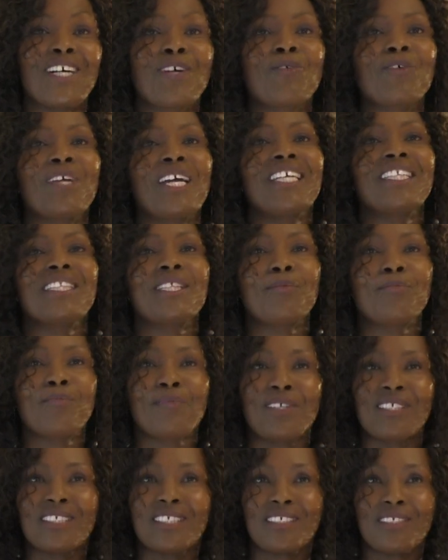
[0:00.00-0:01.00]
we are in the
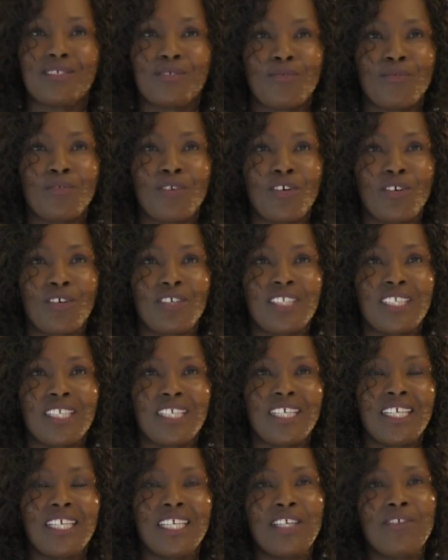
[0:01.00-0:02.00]
presence of God
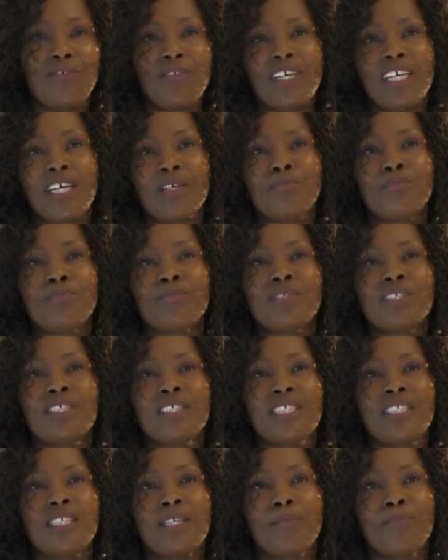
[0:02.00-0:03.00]
if I can put it
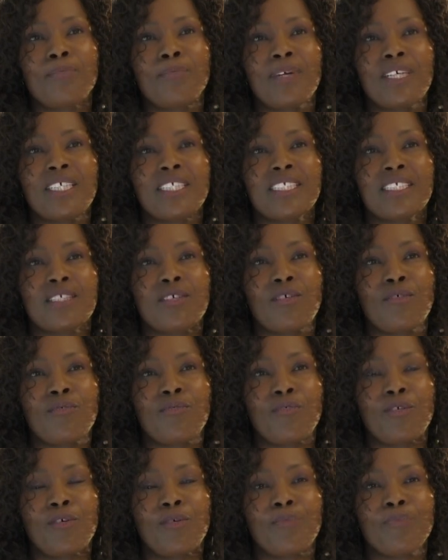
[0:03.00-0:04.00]
in a practical
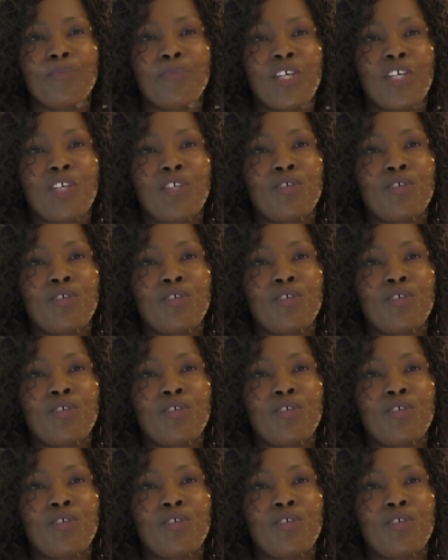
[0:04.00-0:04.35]
form,